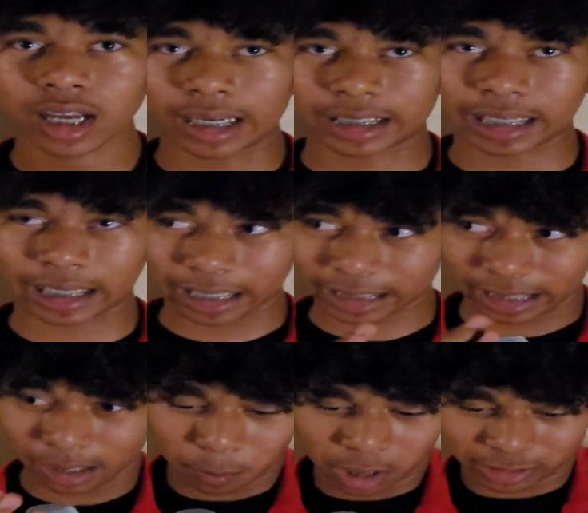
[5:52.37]
I, I
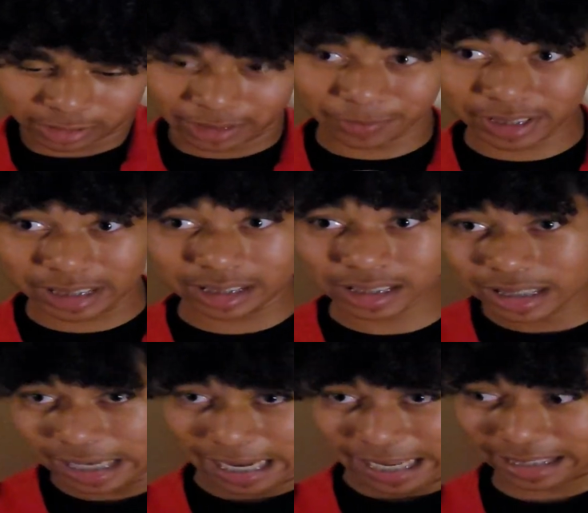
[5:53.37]
can't watch TV
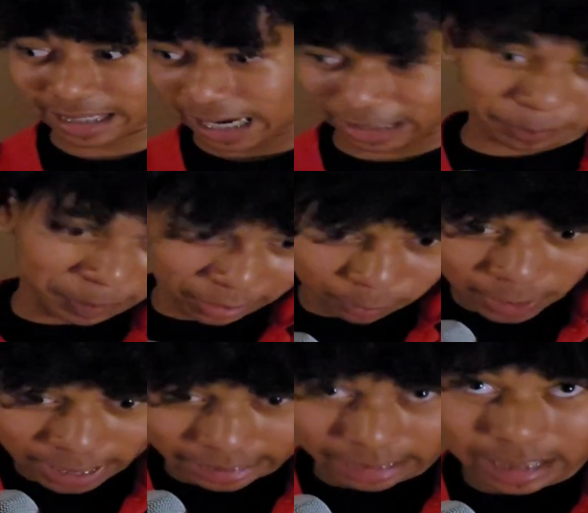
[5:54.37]
because I didn't pay the
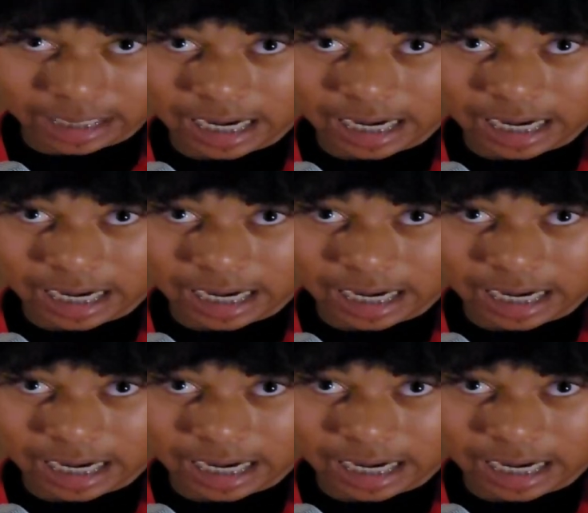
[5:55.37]
rent.